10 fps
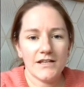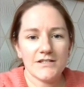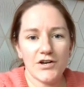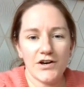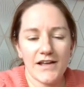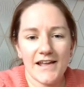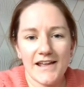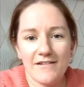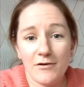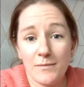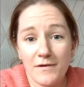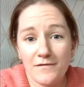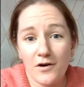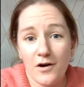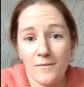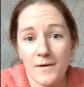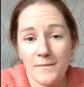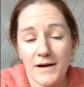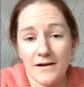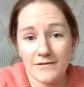So here up from
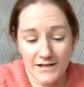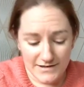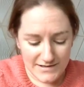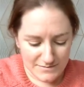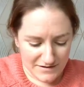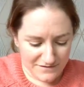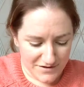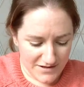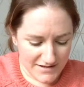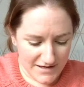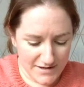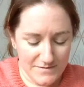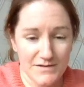Poundland is my first item.